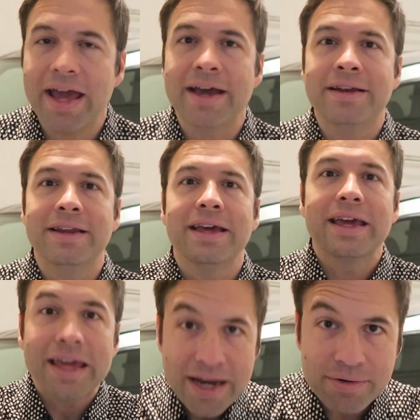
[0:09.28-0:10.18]
And
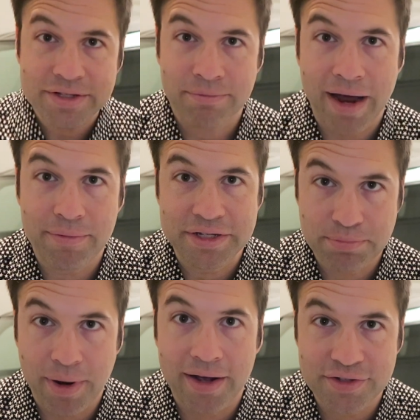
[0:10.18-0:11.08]
here is my
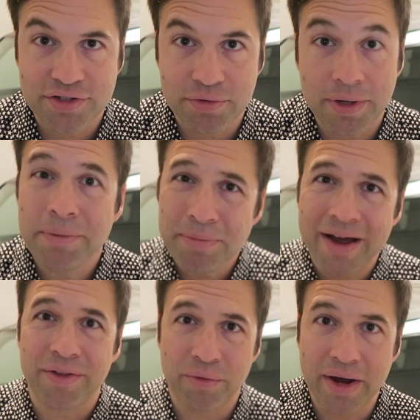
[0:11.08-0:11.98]
response to it. And
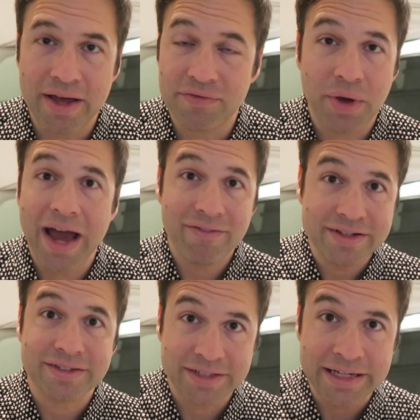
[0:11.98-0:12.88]
by the way, if you
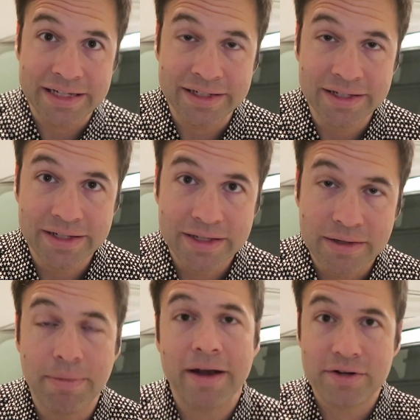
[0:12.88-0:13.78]
haven't seen
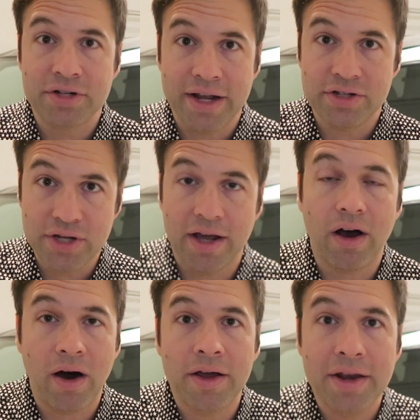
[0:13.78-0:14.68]
Bandersnatch
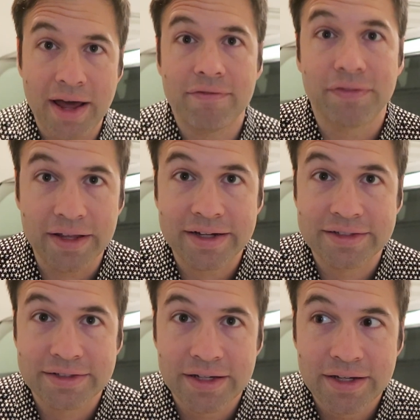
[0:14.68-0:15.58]
yet on
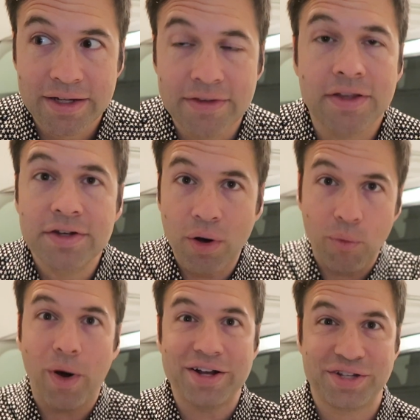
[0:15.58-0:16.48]
Netflix, then
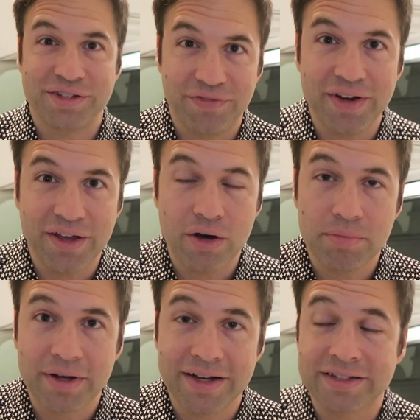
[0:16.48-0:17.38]
don't watch this video
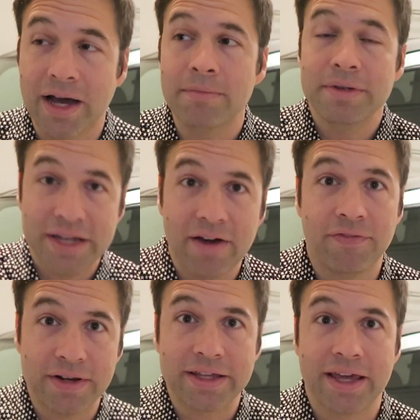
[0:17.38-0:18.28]
because I'm
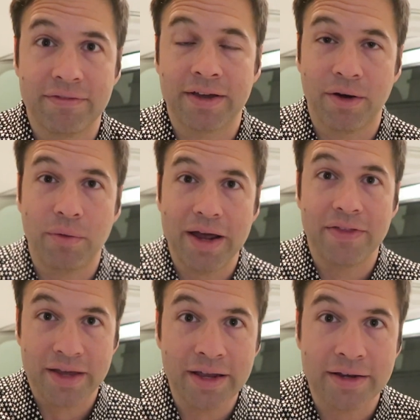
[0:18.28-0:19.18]
definitely giving away
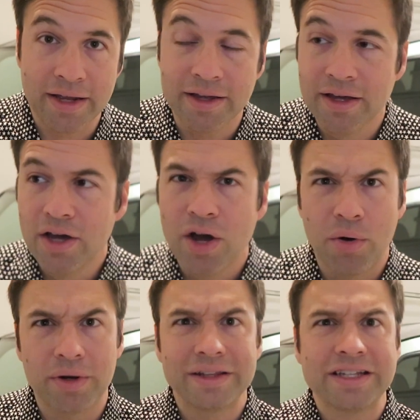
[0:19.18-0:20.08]
the ending,
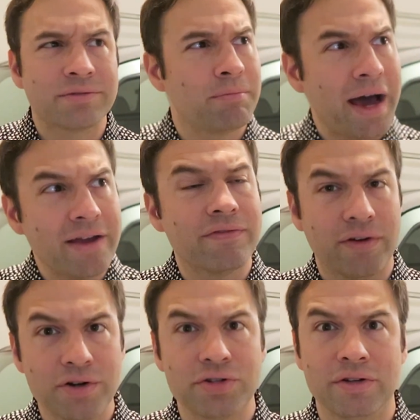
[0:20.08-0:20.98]
or at least my
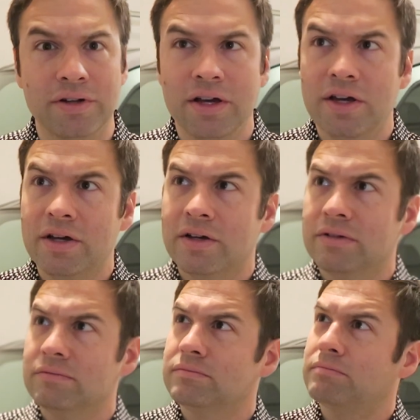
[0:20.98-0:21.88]
version,
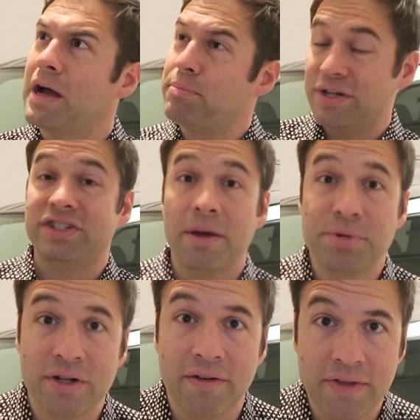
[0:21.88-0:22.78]
my
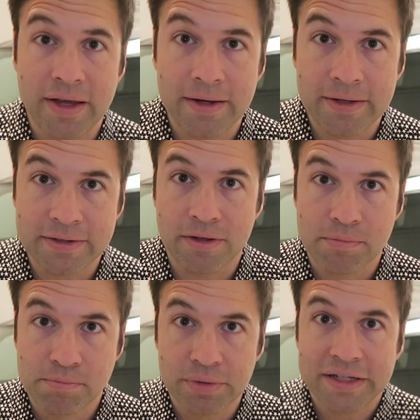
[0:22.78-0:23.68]
perception of the ending.
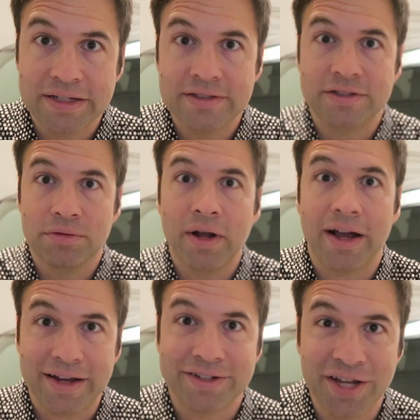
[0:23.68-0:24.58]
So please do
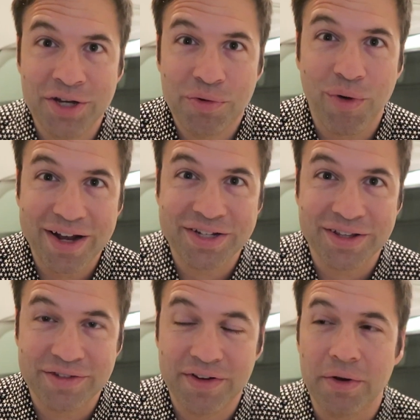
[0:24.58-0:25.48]
not continue watching
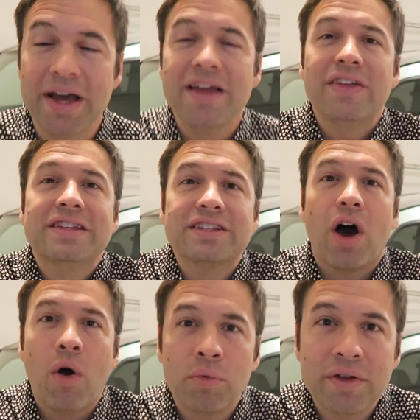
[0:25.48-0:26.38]
this video. This is
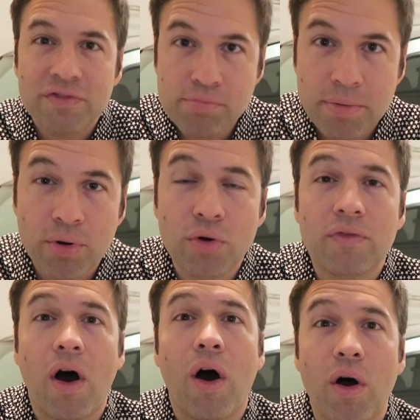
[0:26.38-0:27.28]
only for people
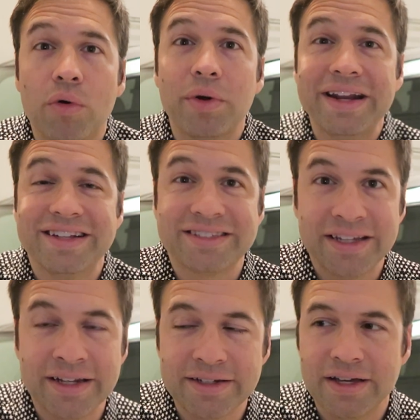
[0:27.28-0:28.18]
who've already
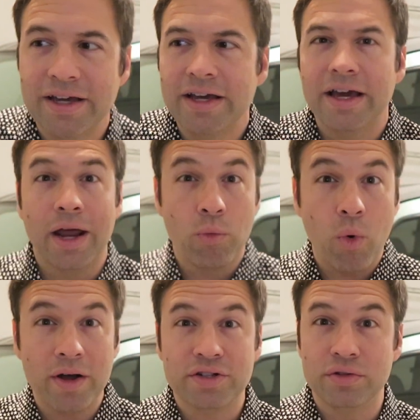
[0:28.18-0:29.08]
seen it and
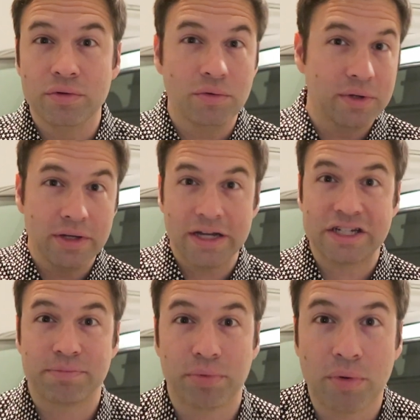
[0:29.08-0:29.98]
want to
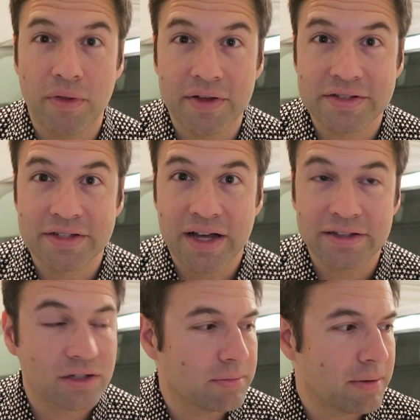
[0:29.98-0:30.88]
explore this
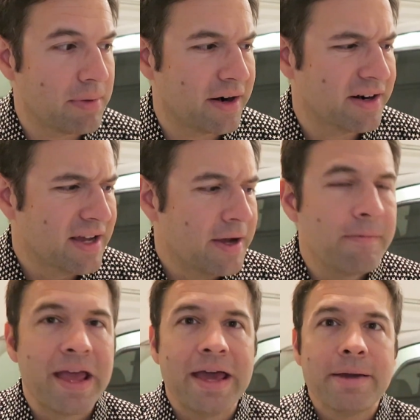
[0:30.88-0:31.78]
a little bit better.
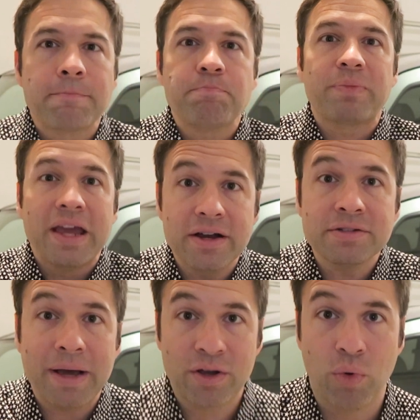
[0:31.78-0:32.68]

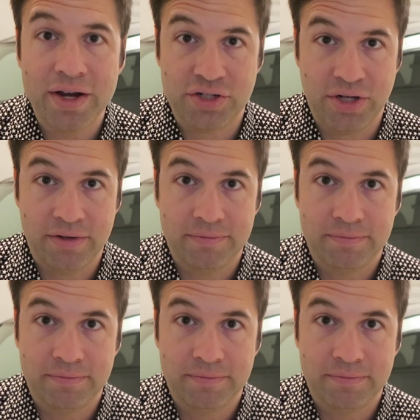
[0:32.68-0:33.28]
Here's my question